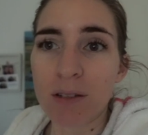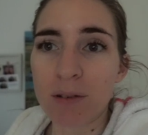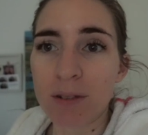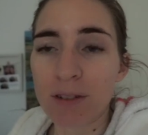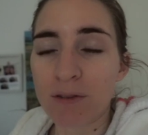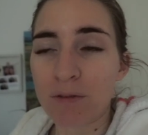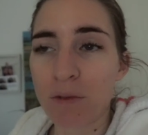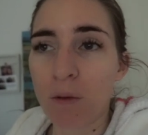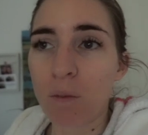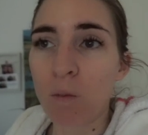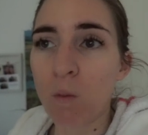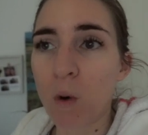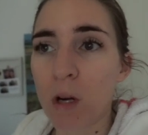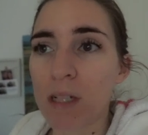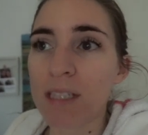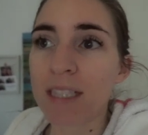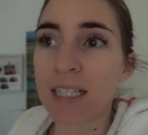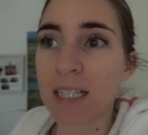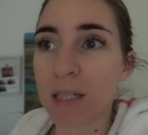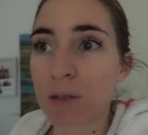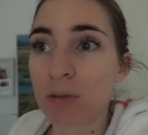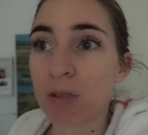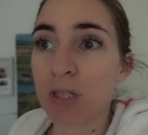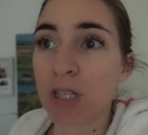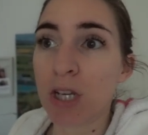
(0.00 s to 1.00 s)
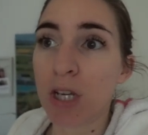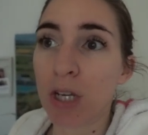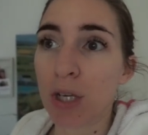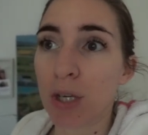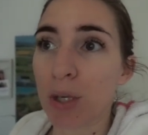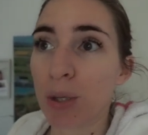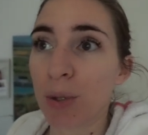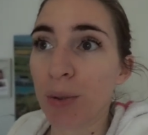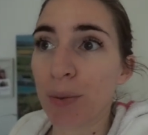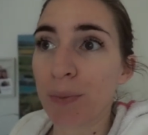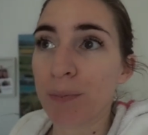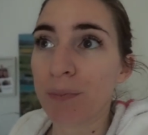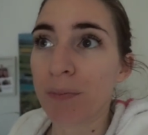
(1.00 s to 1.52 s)
So it's from one till
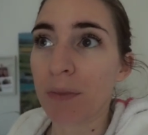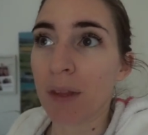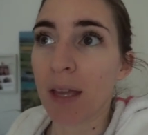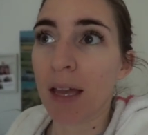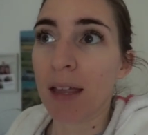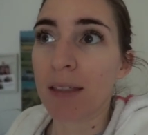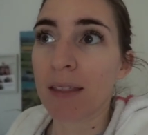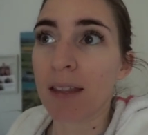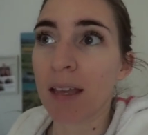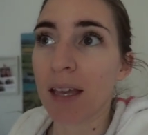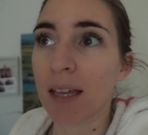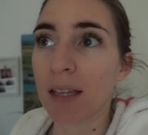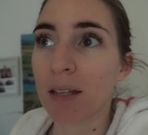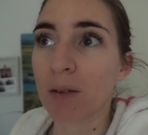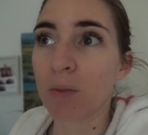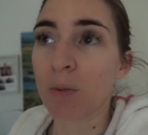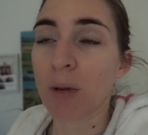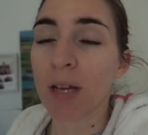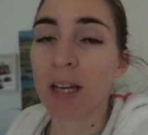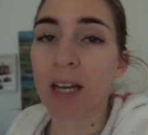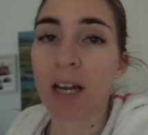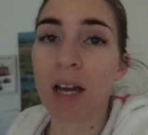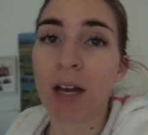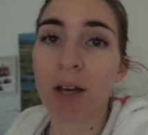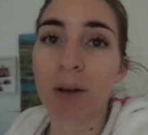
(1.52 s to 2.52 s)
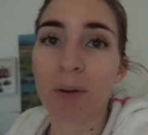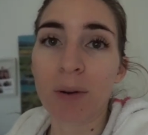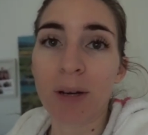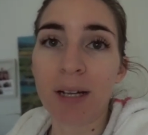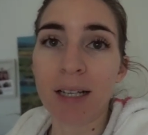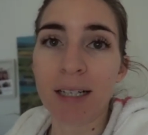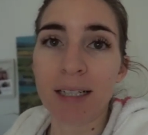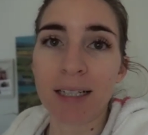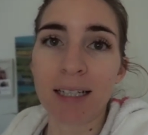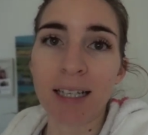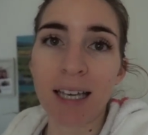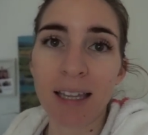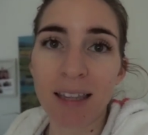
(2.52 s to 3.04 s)
two and then we go
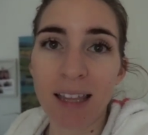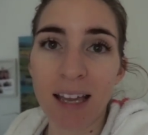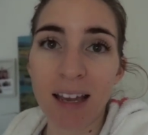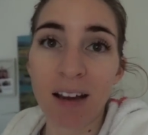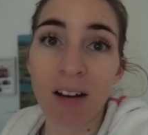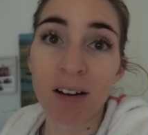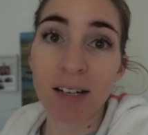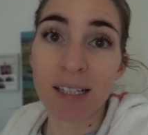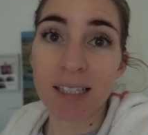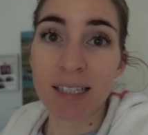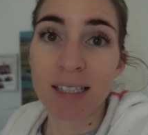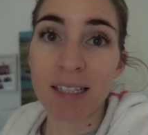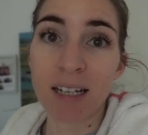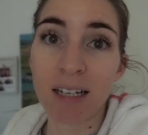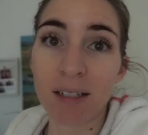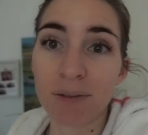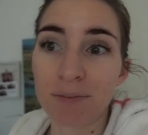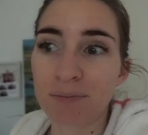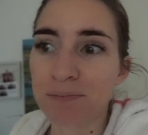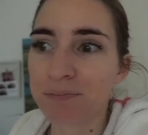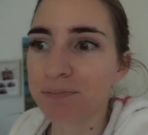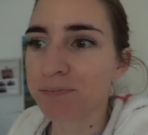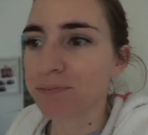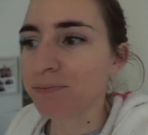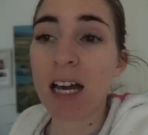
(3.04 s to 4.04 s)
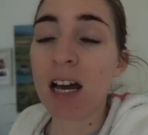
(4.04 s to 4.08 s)
and get their eyes done.